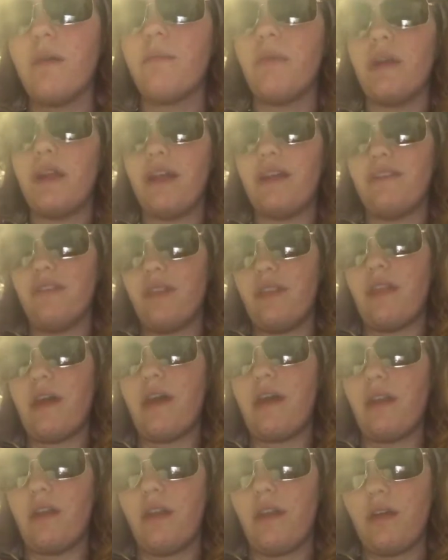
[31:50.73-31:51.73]
But even
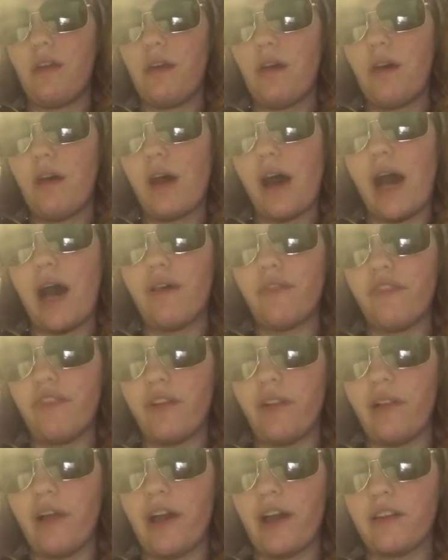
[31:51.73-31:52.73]
then, I
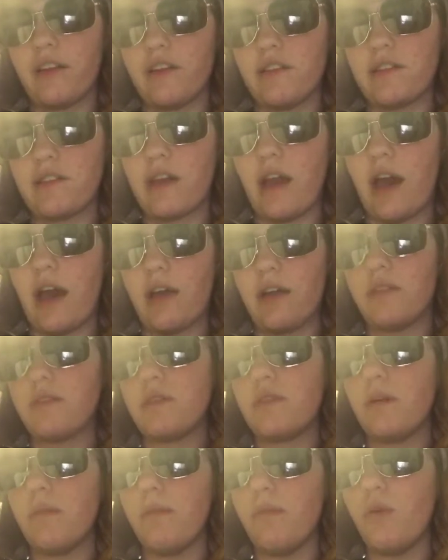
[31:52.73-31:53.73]
feel like this guy in
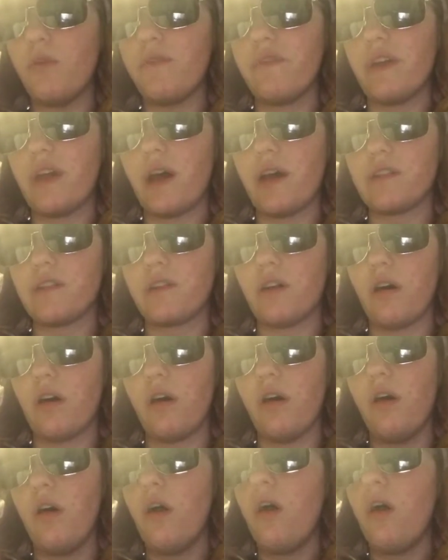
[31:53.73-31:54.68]
some movie I saw